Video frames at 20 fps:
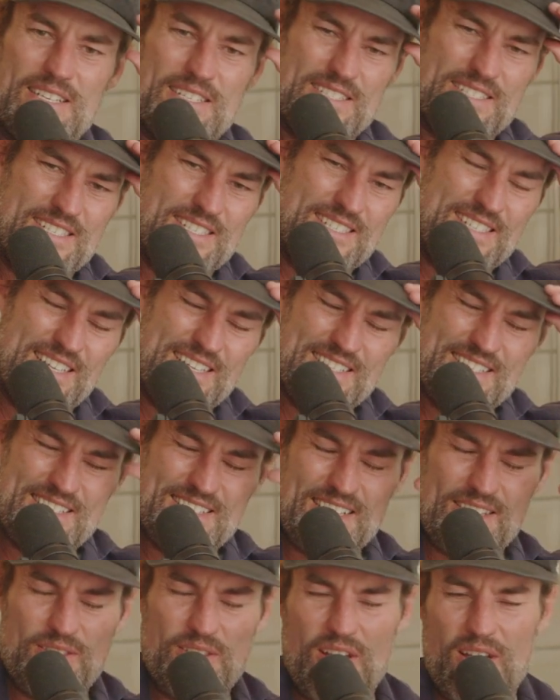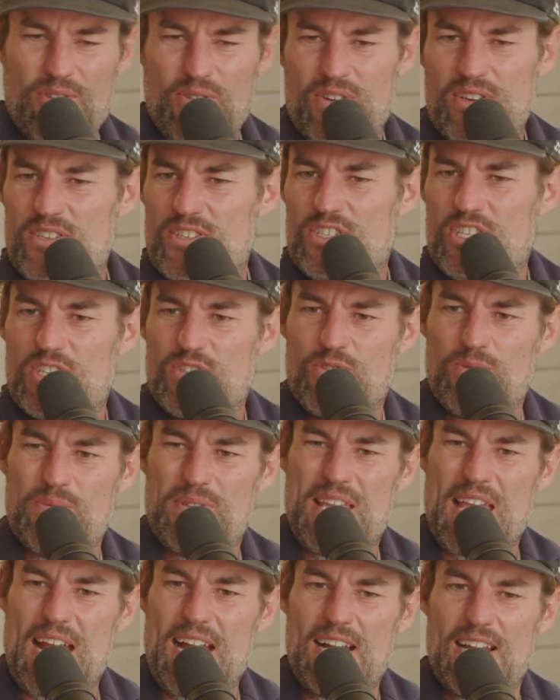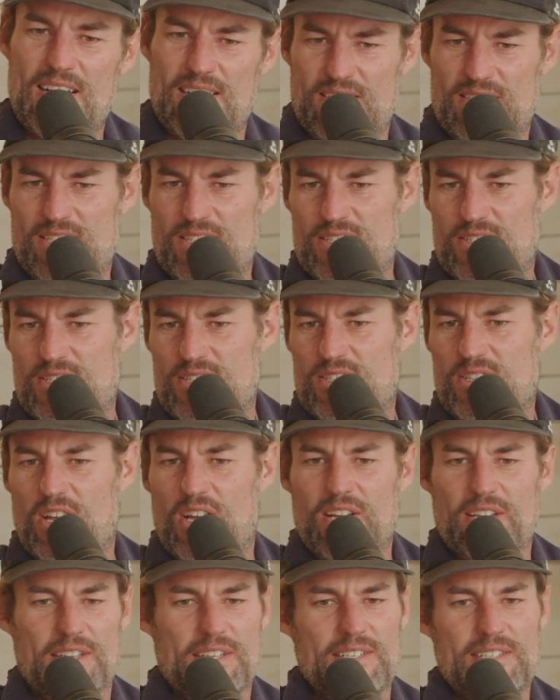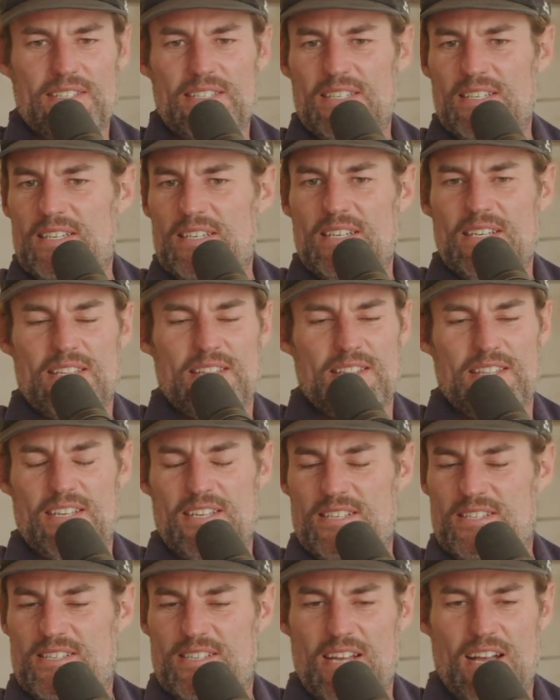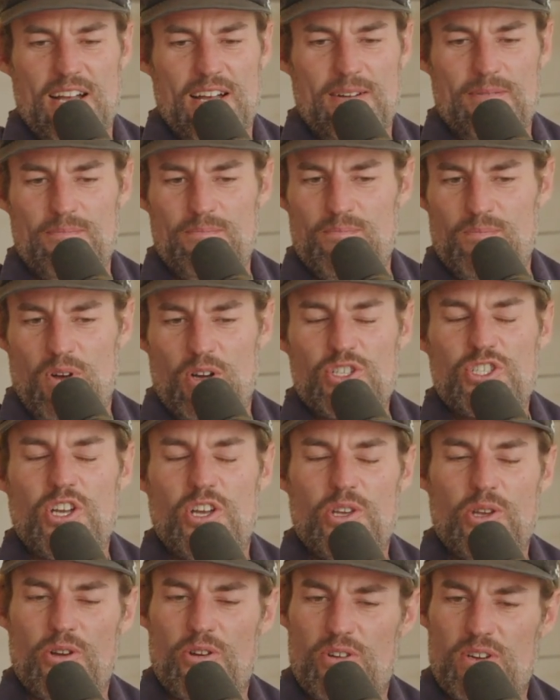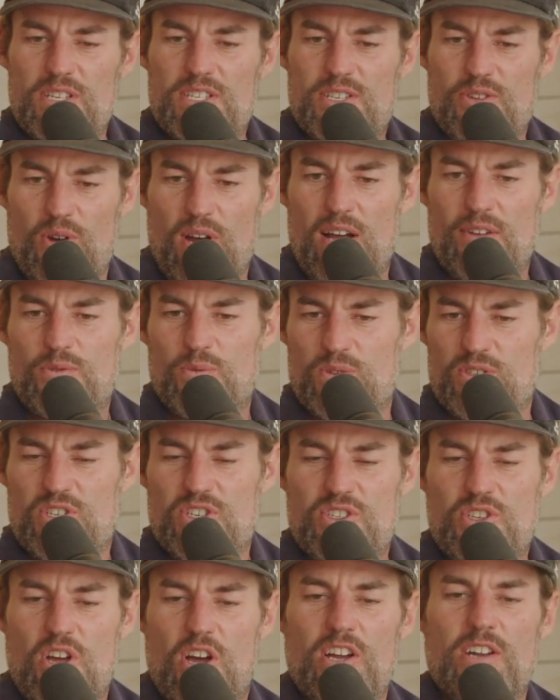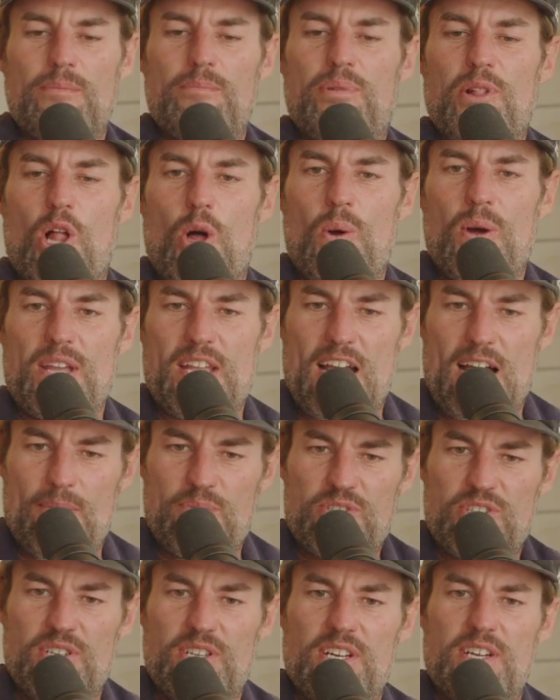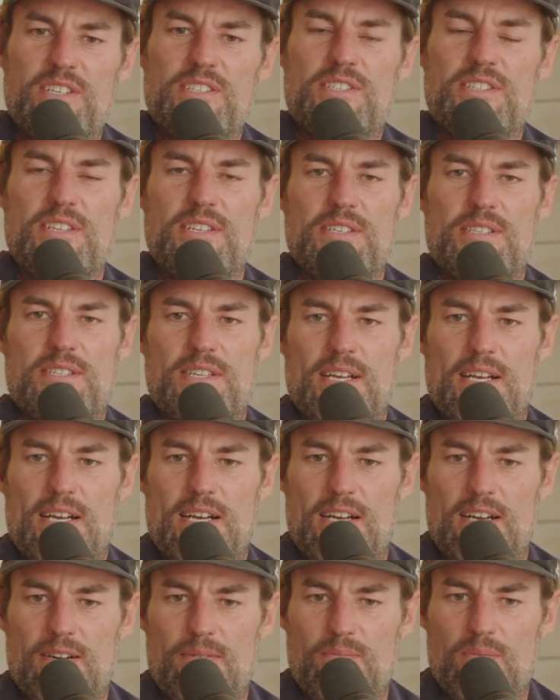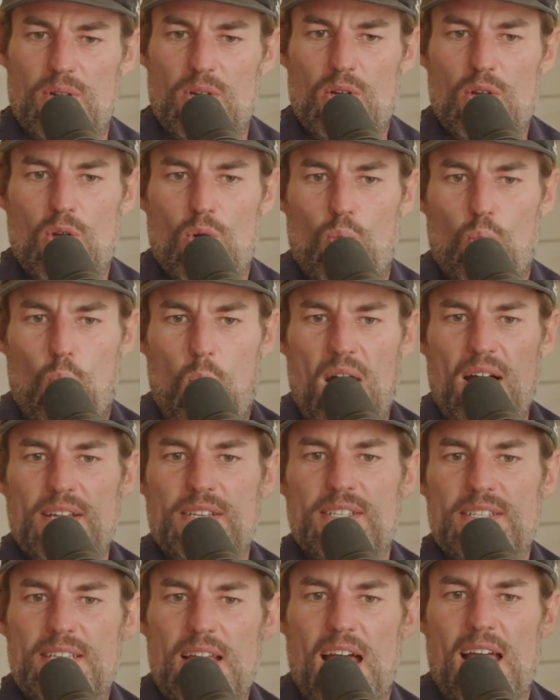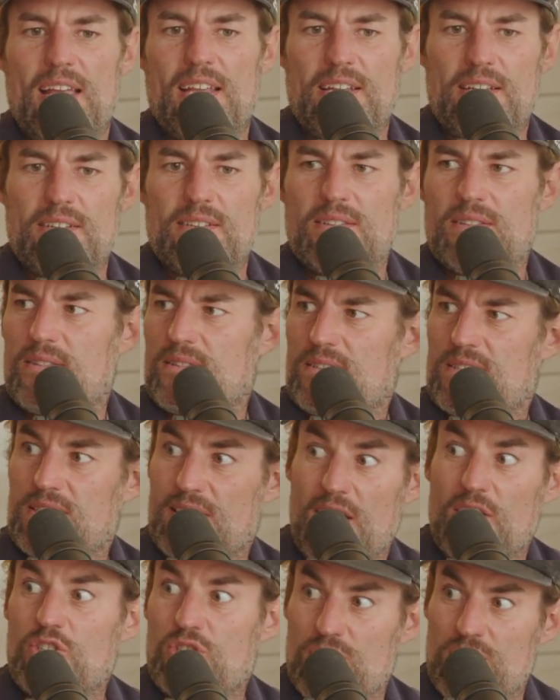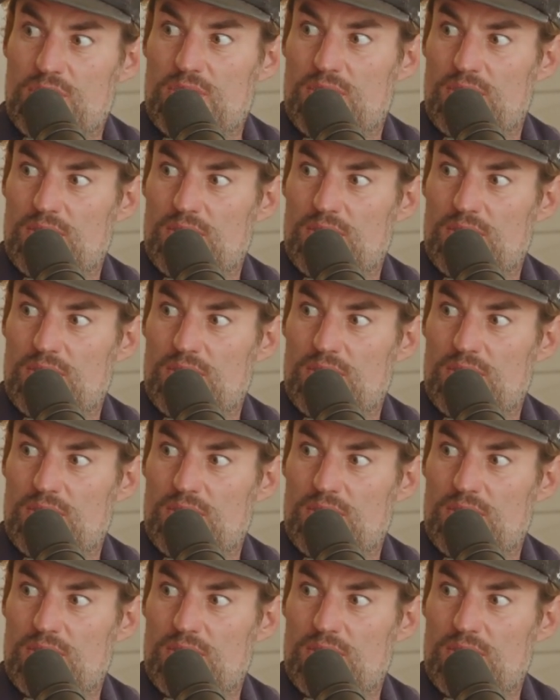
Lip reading: She does. I reckon she's from Canada. She's just like this. I'll show you her Insta afterwards. She's kind of blowing up. She does this one take sketches.